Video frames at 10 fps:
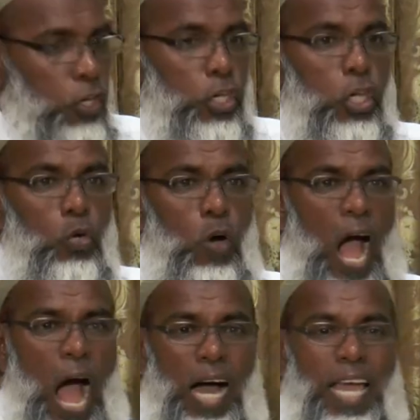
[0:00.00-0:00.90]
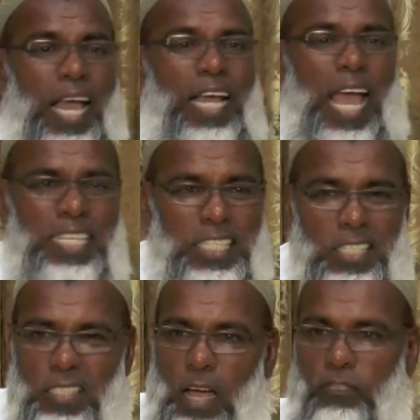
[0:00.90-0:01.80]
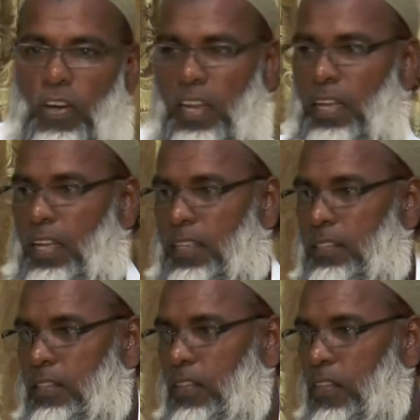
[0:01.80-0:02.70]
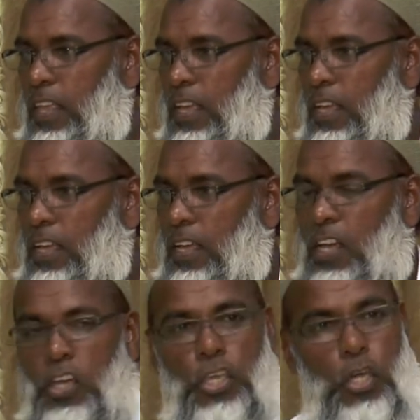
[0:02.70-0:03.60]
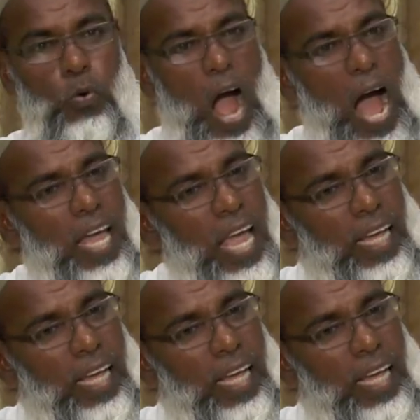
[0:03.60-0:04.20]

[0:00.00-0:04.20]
you are a guest of Allah. You are a